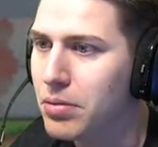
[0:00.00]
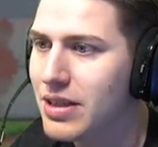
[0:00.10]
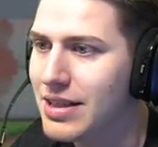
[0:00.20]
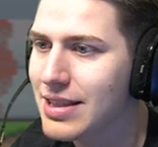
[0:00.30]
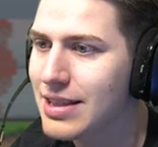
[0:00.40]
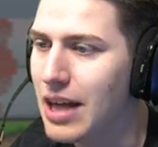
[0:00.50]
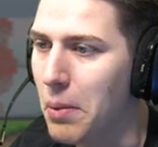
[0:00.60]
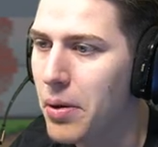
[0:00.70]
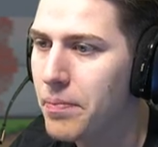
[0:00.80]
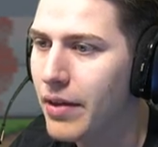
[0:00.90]
Please,
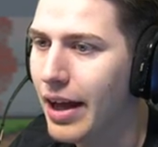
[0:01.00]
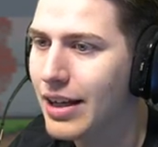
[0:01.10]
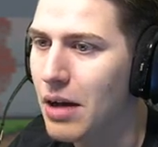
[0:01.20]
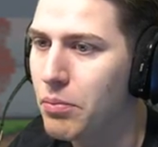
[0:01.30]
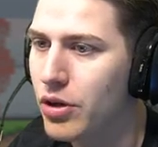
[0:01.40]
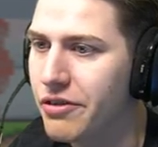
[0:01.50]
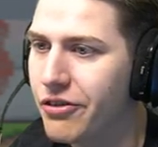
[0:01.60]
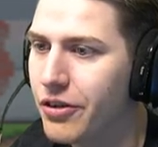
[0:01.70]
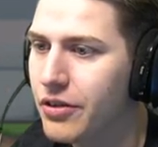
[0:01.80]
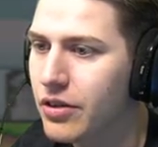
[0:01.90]
stop. I can't breathe.